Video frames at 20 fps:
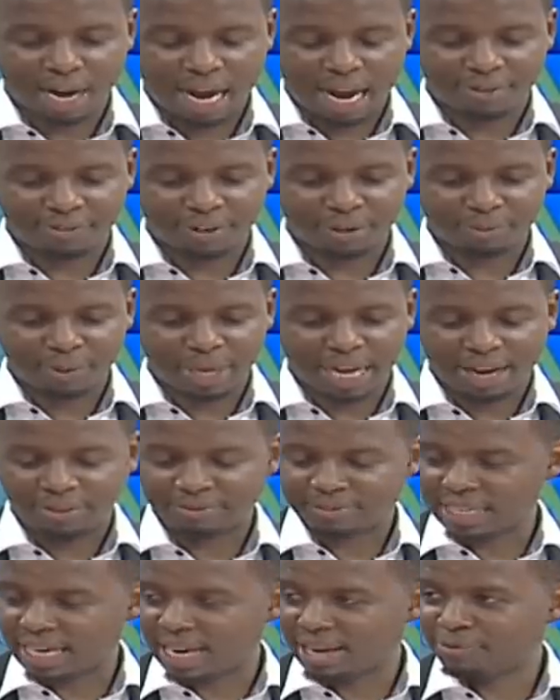Harvard. We
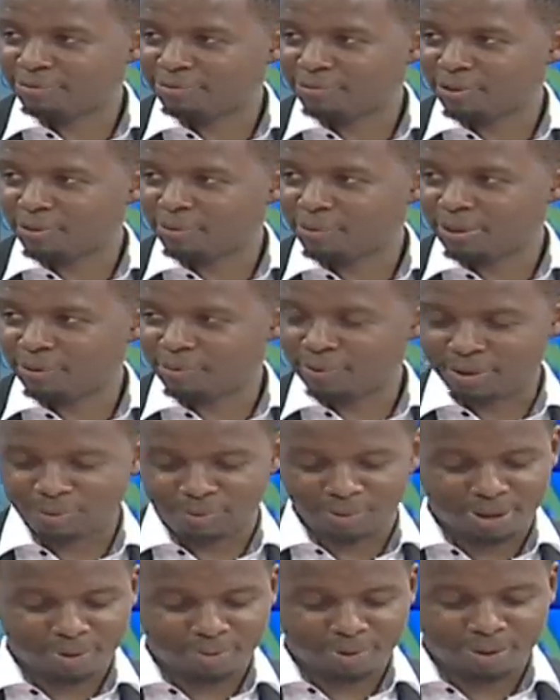have time for
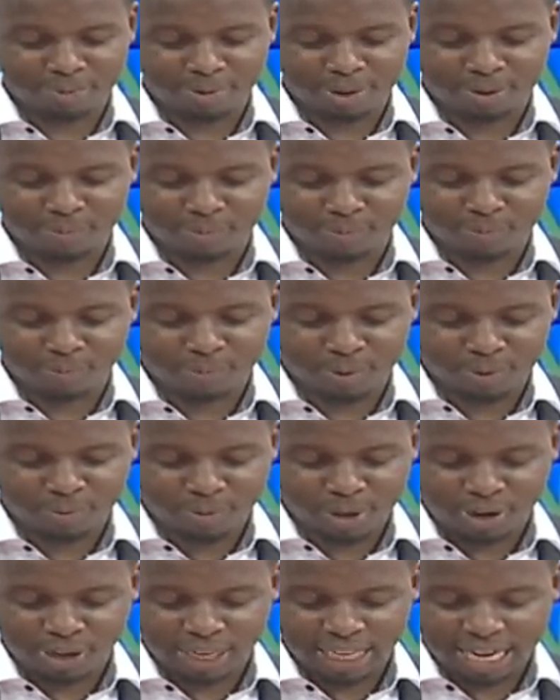
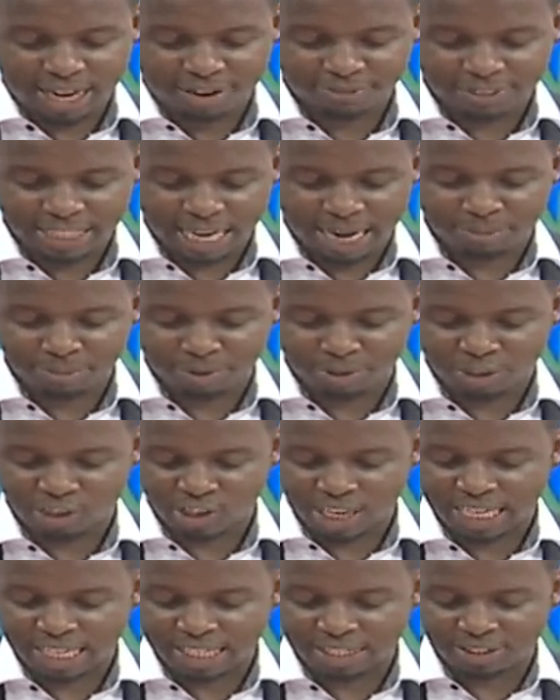we only have time to
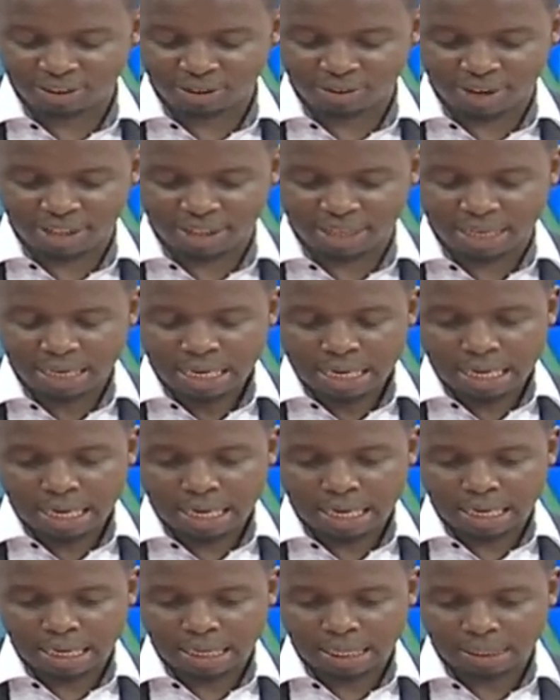challenge, or rather,
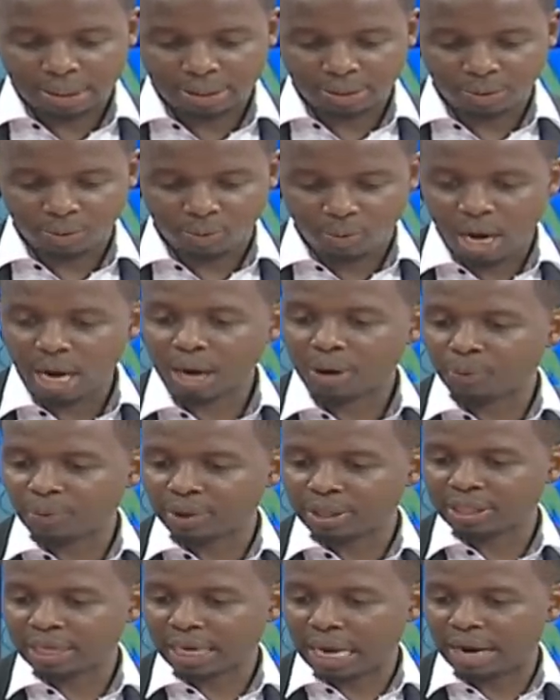to work
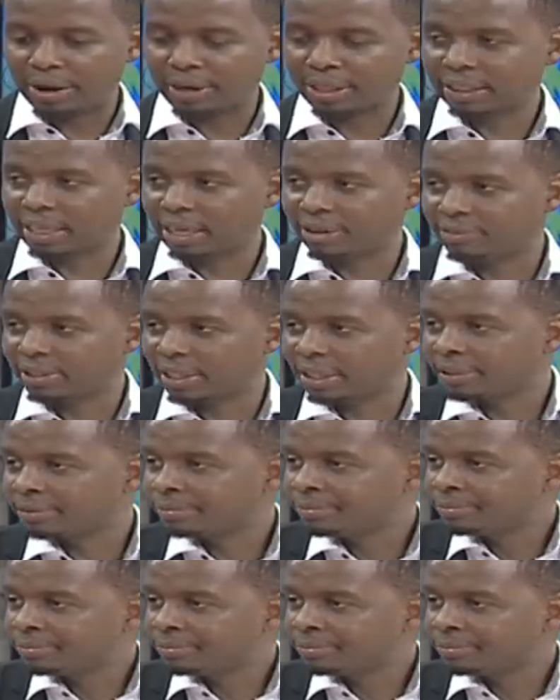with the current governor.